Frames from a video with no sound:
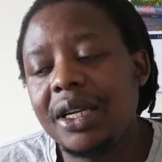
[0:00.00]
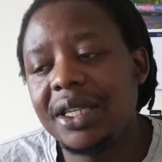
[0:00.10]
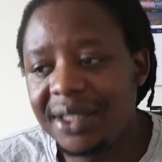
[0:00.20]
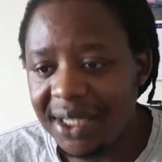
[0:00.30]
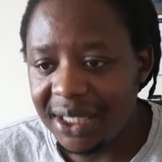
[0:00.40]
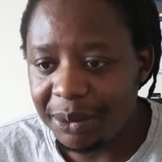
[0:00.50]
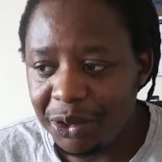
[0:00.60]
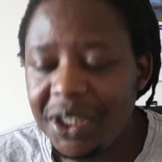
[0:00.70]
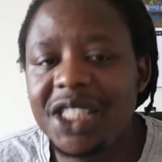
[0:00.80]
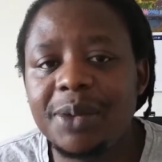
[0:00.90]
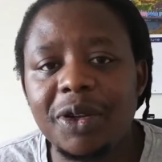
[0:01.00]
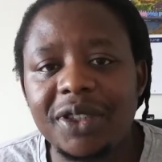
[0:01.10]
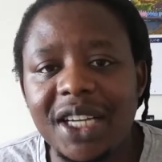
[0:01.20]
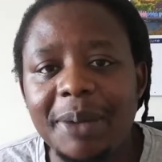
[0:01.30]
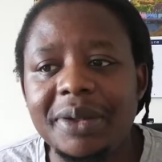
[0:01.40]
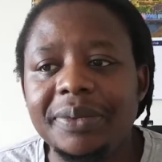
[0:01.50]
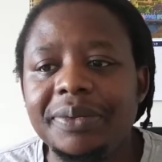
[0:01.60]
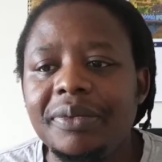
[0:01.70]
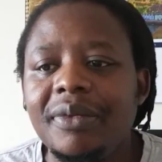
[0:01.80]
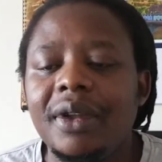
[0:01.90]
He's led them to this World Cup.
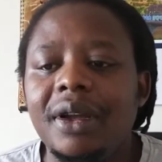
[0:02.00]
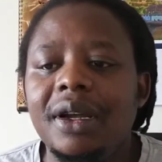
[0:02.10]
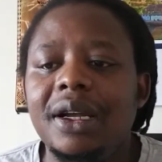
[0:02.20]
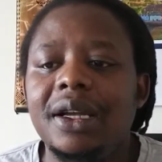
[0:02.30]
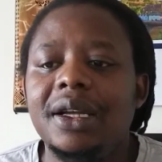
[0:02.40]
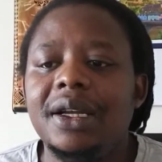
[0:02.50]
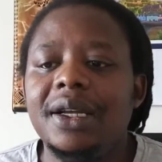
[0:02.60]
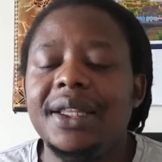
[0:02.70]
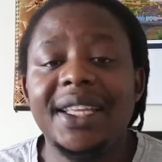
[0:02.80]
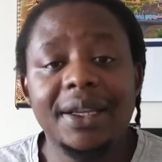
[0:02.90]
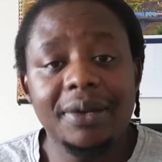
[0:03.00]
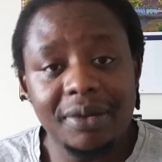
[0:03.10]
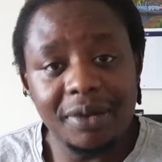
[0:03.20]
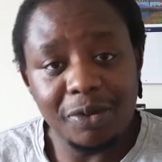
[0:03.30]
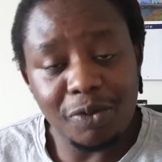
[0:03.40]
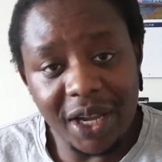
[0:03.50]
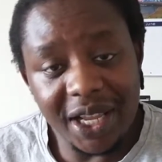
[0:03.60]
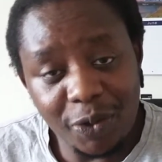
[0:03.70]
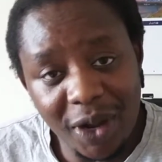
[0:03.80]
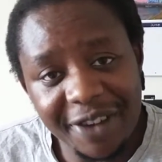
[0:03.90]

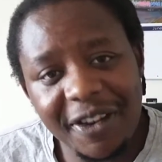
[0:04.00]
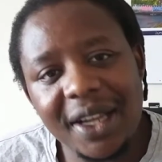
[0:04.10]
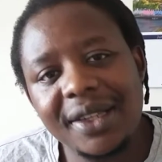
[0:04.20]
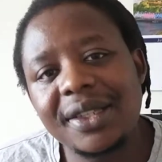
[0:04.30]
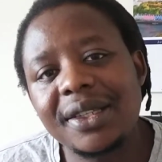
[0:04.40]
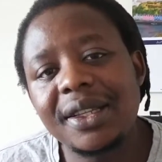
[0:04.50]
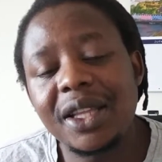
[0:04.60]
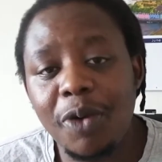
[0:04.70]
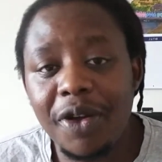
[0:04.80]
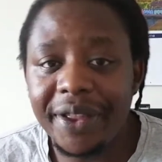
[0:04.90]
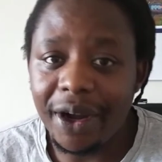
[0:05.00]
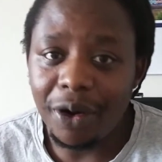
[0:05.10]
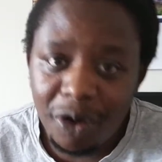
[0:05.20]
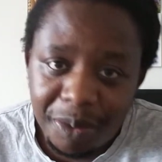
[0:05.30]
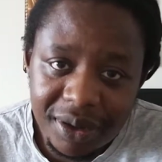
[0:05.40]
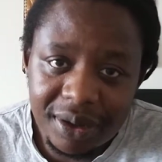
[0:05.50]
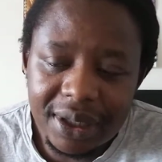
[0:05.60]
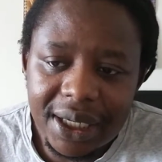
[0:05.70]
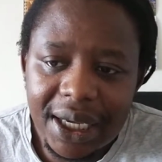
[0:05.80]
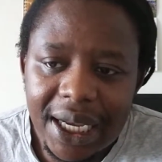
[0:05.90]
In qualifiers, they won their group,
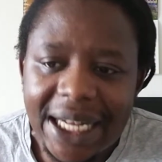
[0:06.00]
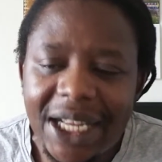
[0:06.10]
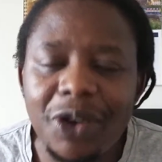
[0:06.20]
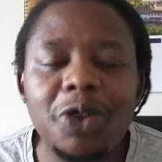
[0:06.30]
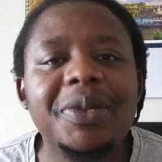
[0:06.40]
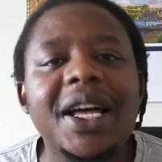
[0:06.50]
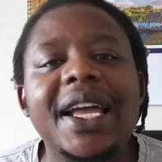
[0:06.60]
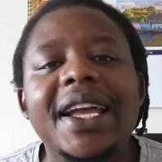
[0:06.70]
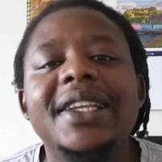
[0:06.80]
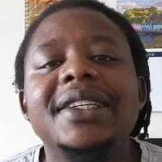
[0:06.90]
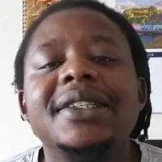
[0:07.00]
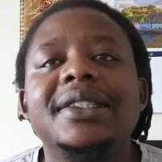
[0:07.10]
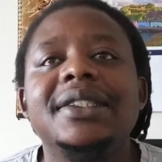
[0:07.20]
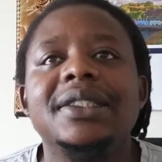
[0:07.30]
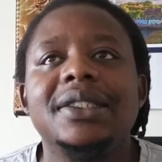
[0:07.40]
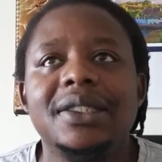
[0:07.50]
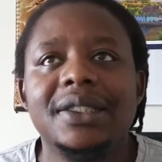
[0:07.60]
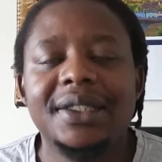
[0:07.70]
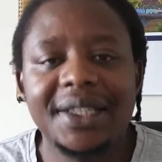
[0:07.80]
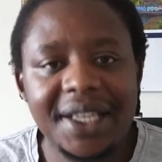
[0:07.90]
in a group that had
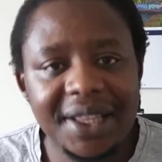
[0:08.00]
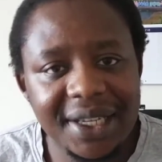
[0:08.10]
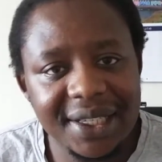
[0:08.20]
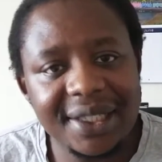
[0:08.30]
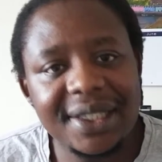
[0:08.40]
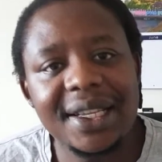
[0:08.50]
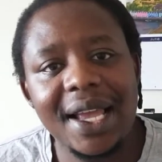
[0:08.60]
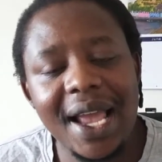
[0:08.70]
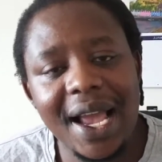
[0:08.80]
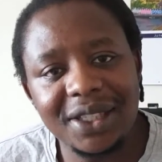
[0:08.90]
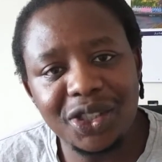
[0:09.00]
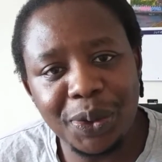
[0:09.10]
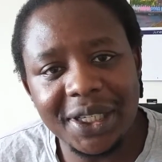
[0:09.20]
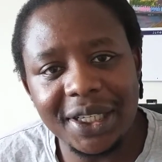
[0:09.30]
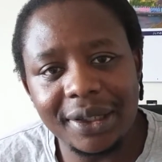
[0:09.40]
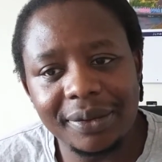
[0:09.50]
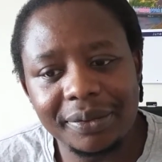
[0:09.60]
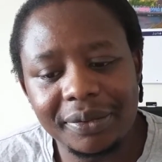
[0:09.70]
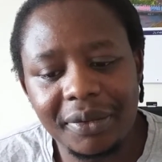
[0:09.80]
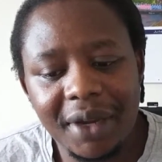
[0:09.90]
the Netherlands and Sweden.
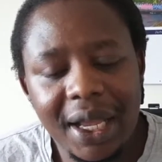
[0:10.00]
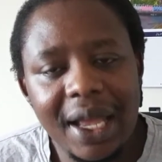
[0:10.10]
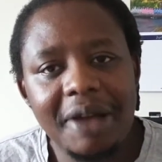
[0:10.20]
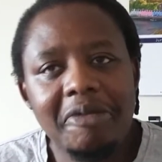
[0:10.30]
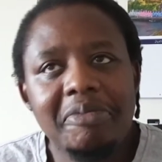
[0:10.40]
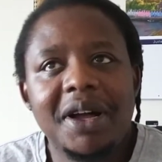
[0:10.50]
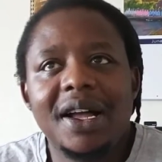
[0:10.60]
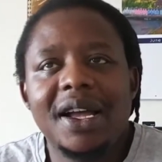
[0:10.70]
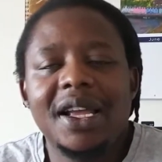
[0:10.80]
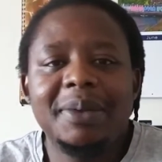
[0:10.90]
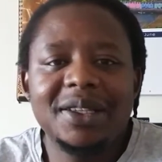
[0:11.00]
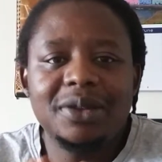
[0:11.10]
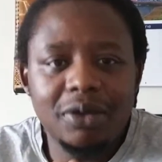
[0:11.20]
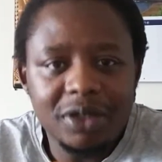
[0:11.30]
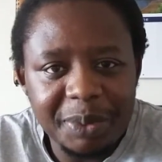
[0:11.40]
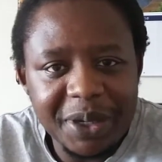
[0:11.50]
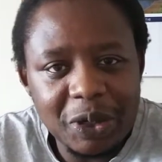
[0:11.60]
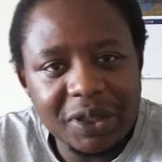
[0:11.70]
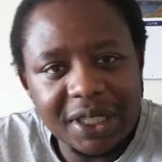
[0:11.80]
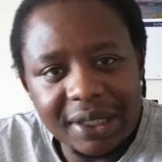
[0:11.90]
But it must also be
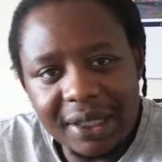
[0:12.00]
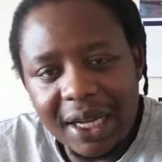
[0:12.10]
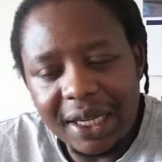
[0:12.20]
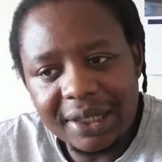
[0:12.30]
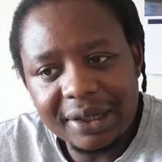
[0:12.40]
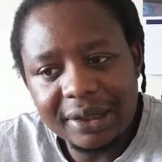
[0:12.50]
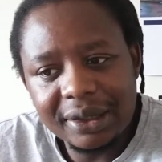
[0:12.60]
noted that